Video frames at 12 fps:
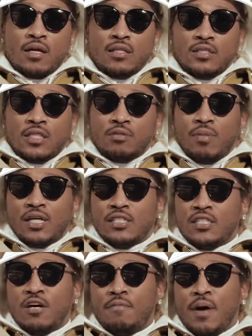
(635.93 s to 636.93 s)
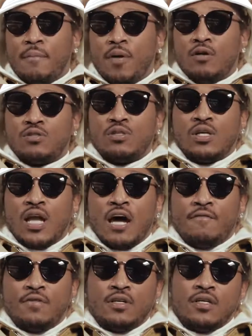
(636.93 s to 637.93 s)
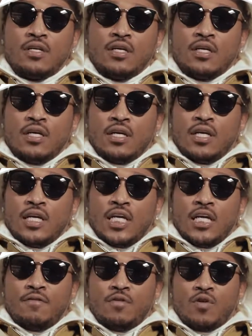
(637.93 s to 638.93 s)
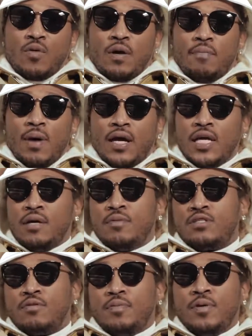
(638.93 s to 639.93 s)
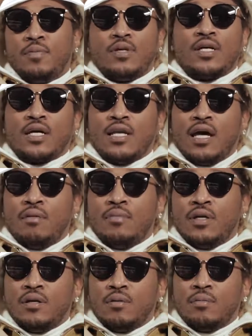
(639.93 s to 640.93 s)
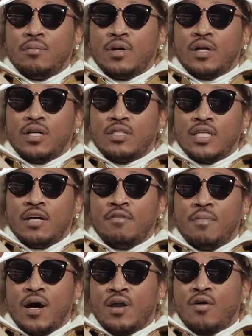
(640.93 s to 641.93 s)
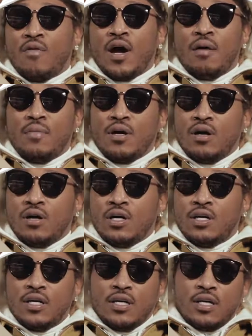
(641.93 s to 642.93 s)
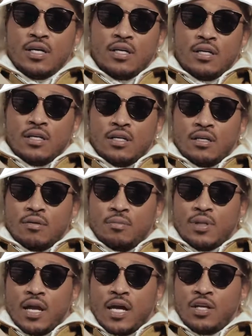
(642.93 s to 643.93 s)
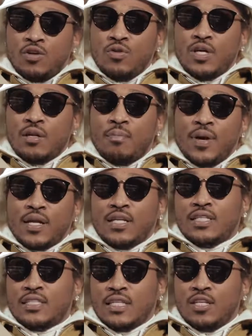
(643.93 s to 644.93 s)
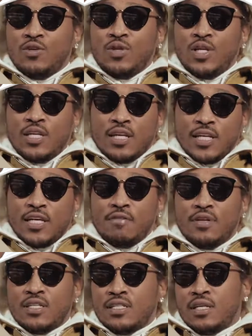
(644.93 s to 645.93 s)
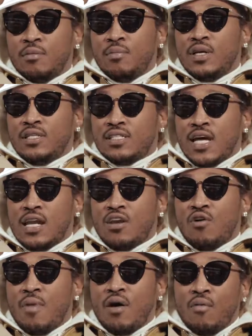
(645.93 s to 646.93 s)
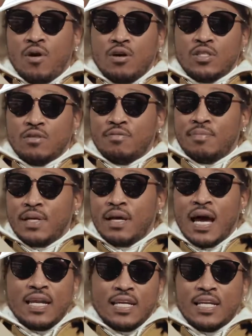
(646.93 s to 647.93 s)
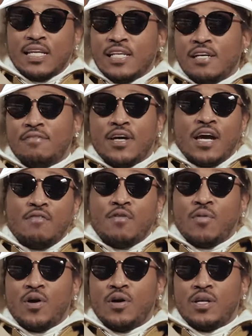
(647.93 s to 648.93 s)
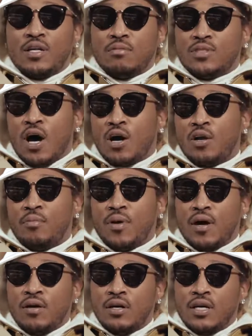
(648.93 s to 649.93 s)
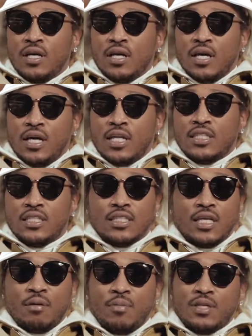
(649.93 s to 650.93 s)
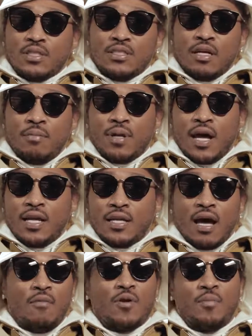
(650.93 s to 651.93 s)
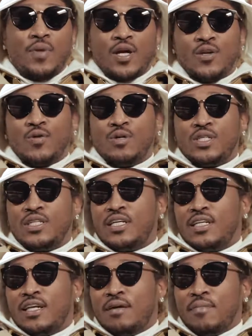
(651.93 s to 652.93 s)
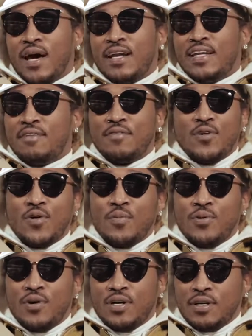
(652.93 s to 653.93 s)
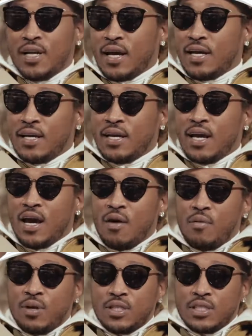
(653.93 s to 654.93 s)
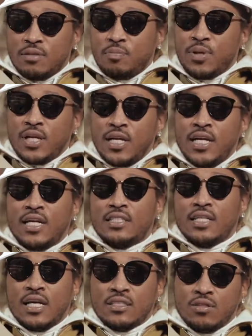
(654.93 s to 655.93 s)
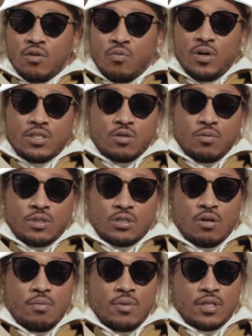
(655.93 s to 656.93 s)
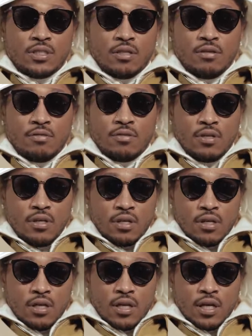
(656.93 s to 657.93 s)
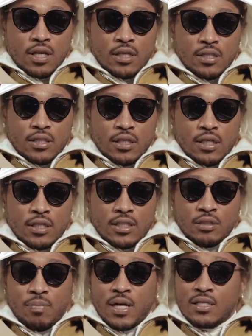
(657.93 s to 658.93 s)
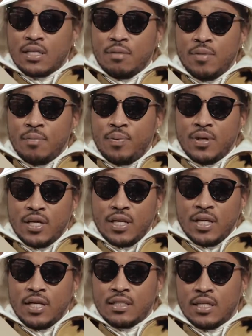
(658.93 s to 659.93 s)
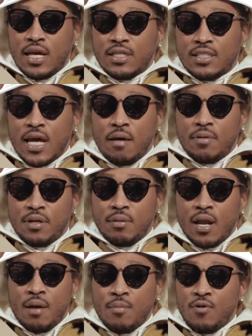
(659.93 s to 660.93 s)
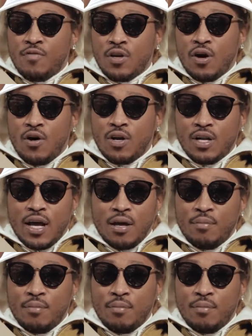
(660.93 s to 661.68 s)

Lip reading: just myself, my personal life, or even the way my image of people looking at me because everybody around me are be like, you need to make this shit and you need to live this shit. And me standing on my words of, man, I need to live every word that I'm talking about. And it just get much because I'll be like, damn, I want to make new shit that I'm not living no more. And I want to just put an end to that. So the WIZRD was so much of, it's just basically me putting an end to that chapter and like moving on and like,